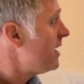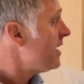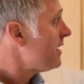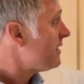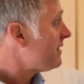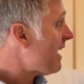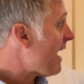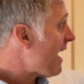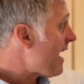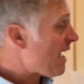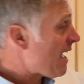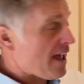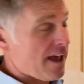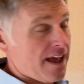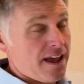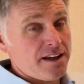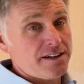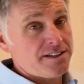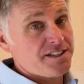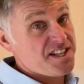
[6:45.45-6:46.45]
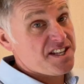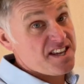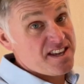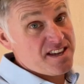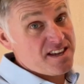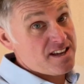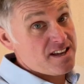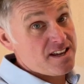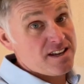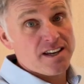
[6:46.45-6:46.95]
té,
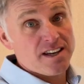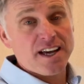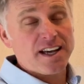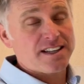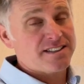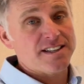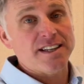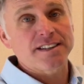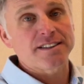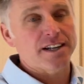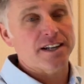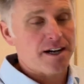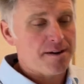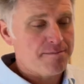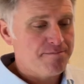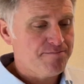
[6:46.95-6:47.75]
tea, etc.